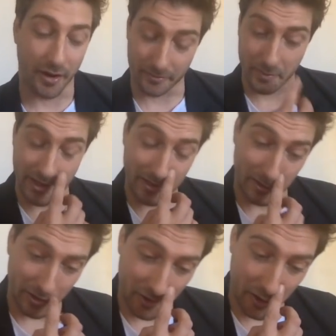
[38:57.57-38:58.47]
For me,
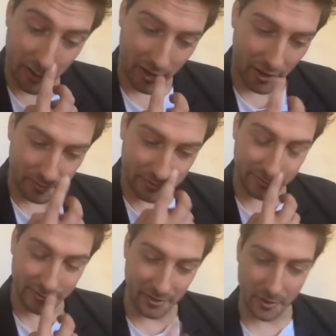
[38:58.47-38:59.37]
hopes
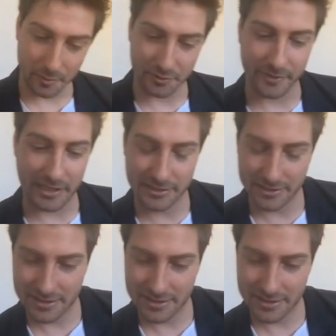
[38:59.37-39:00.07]
and valleys.